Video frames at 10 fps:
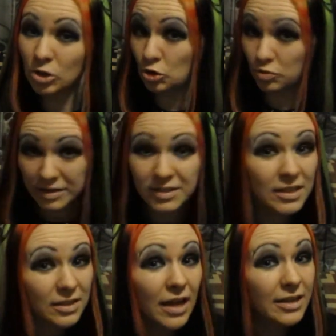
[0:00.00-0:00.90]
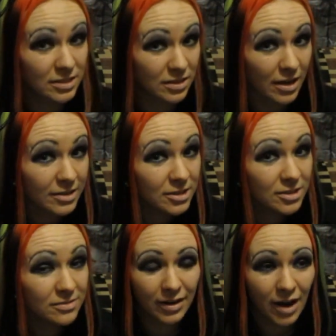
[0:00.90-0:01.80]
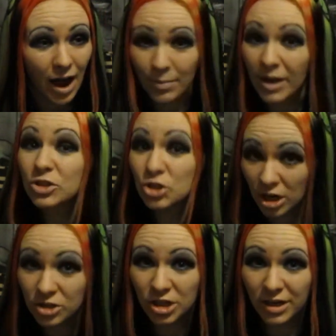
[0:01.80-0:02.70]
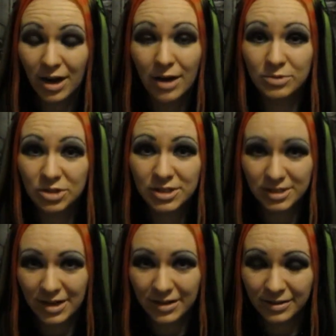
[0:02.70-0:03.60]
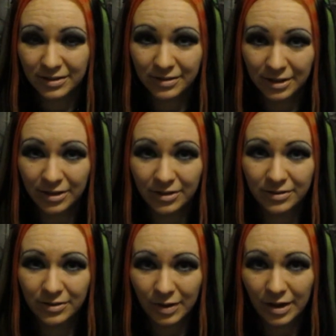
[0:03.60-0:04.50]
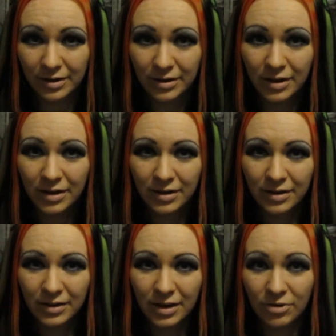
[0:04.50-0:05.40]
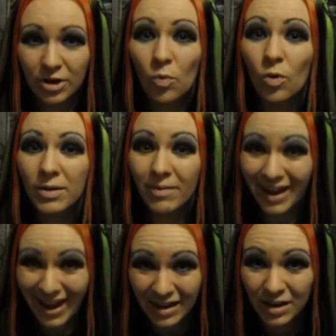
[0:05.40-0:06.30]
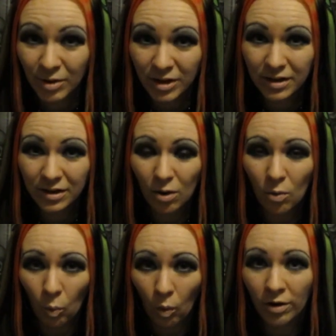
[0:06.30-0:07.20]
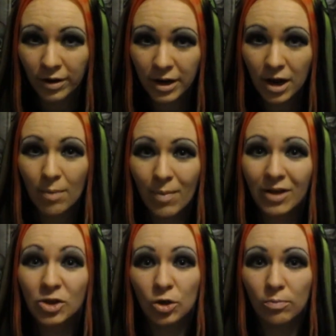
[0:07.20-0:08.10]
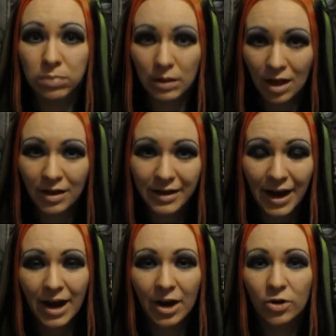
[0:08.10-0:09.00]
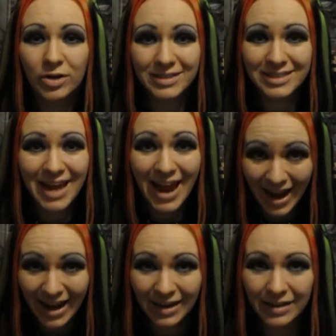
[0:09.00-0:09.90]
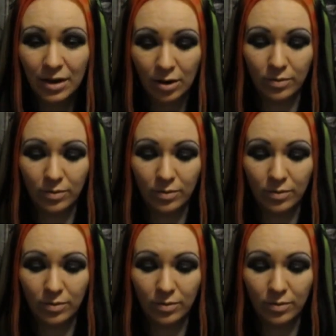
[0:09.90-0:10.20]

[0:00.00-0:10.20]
dressing like sluts. I'm not judging, I'm just saying here, okay? If you're gonna worry about anybody, worry about your blonde-haired, tan,